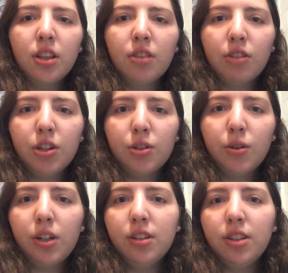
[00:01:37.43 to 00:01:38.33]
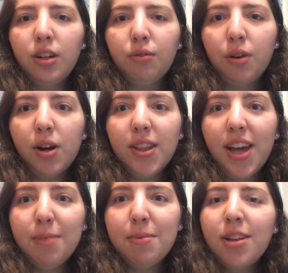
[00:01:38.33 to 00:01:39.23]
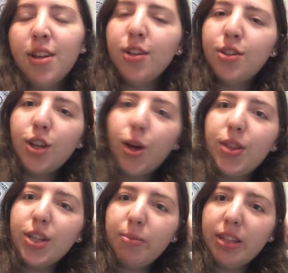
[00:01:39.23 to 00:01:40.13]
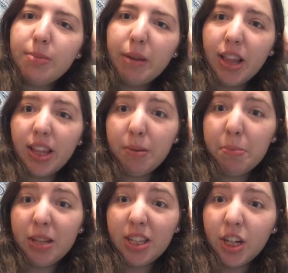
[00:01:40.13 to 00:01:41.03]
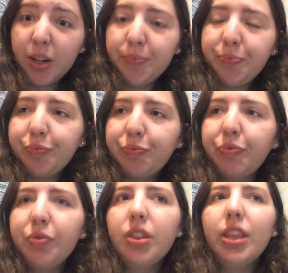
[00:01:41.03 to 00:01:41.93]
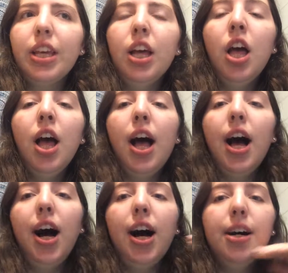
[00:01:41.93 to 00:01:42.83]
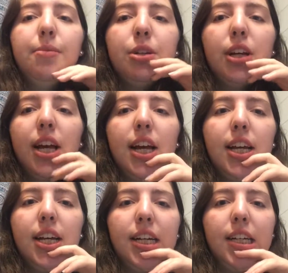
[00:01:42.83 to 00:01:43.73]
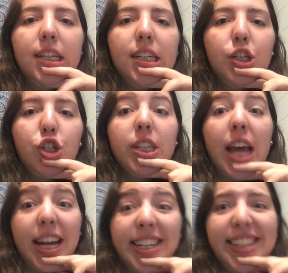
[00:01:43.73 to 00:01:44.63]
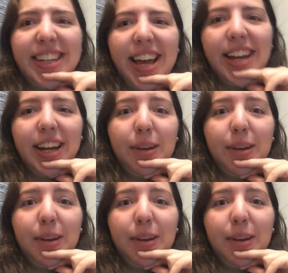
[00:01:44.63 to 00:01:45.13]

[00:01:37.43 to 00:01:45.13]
3 tutorials, and a 4-hour lab. So this week's been a little bit busier and just hectic, and I